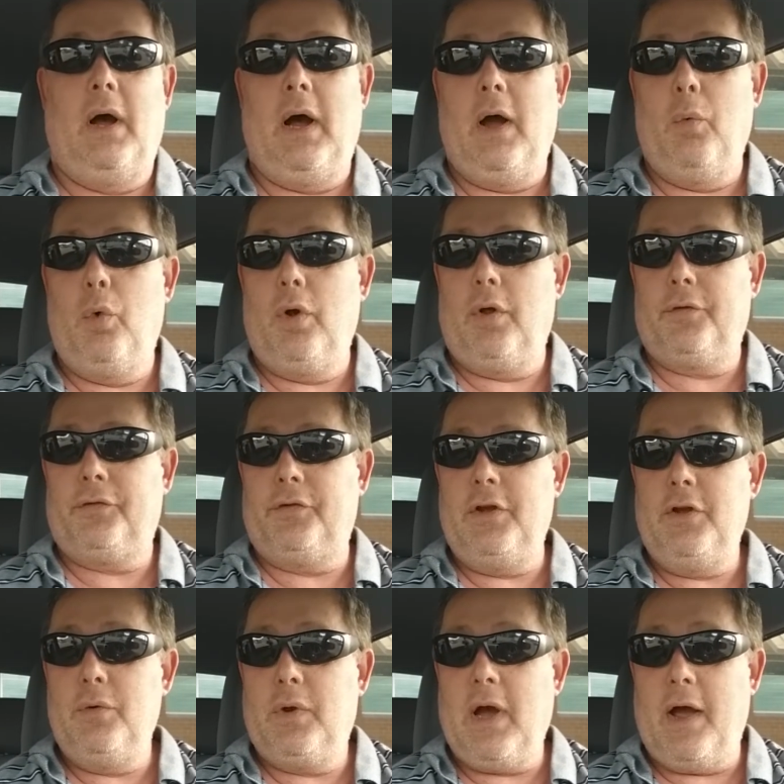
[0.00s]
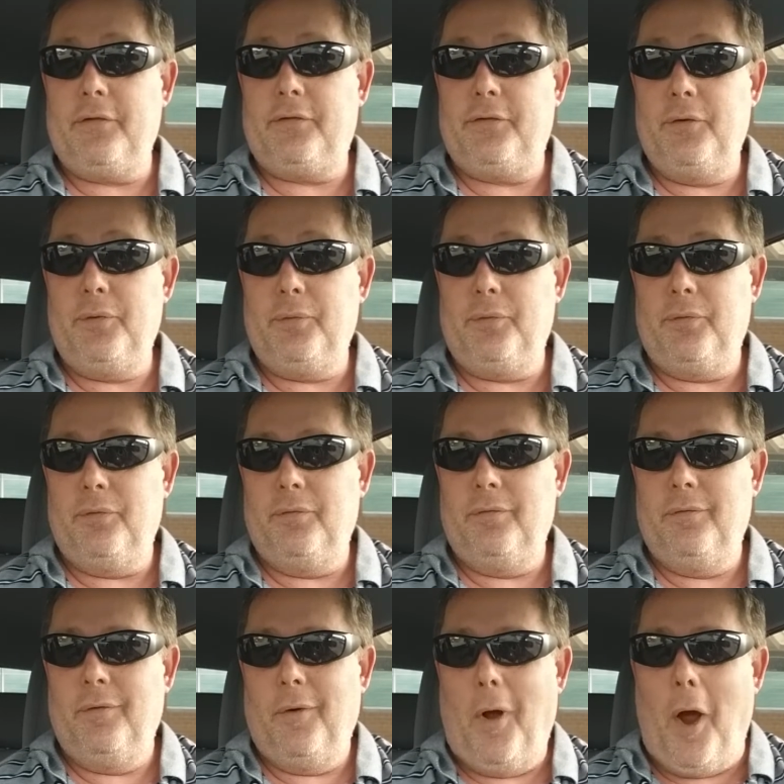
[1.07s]
I will see you guys soon.
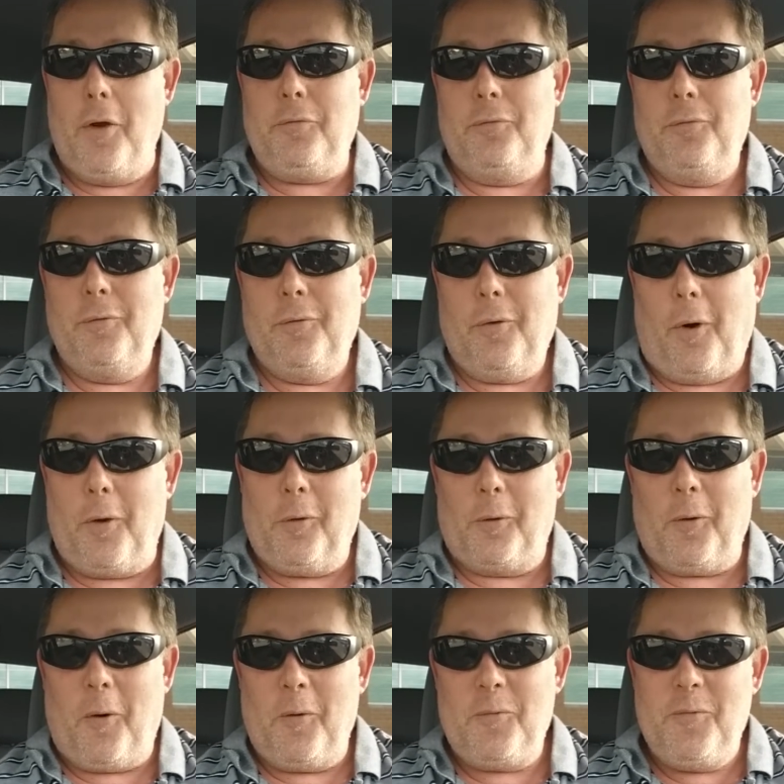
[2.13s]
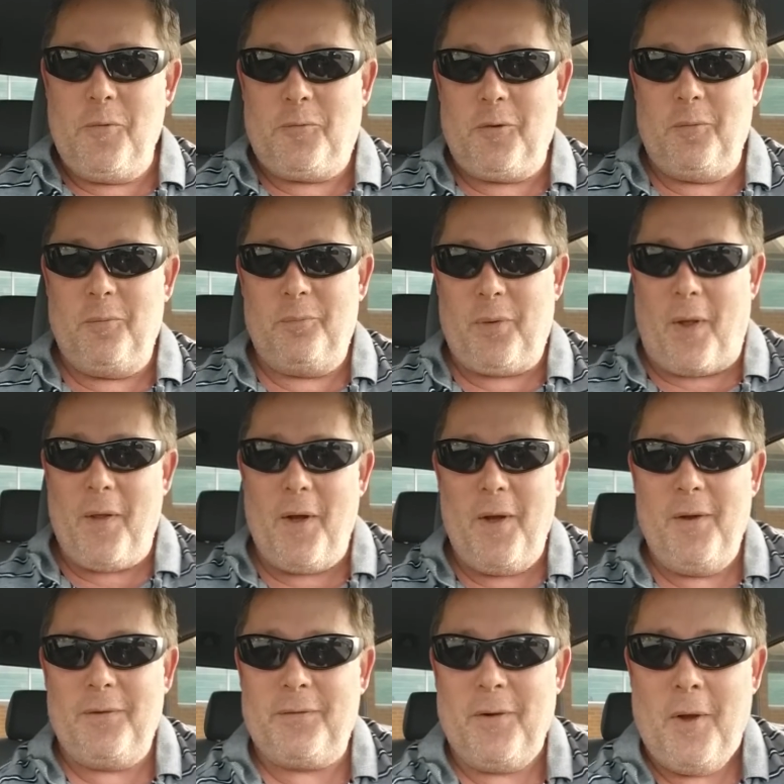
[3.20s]
Hey, I love you
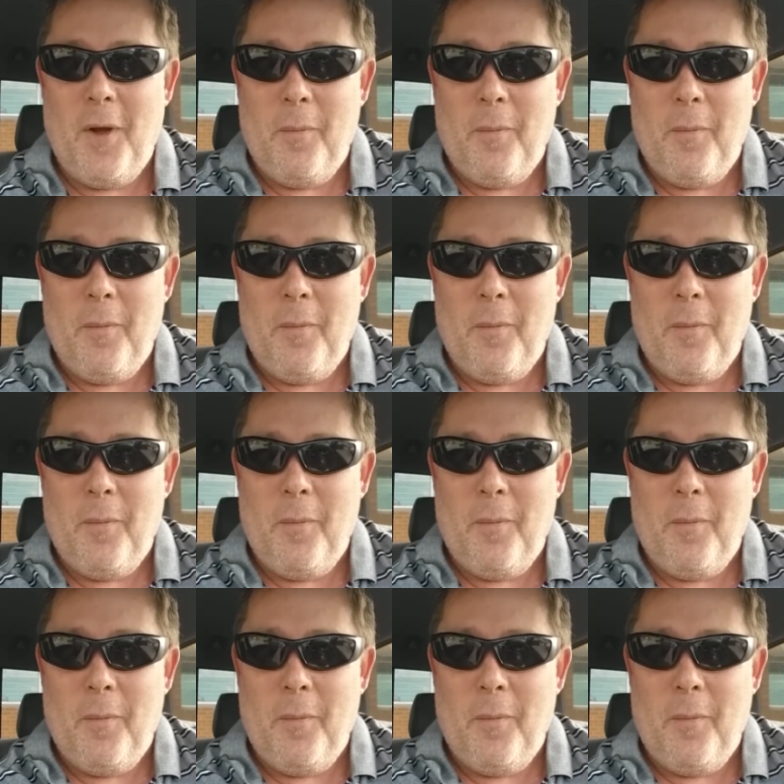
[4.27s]
brothers.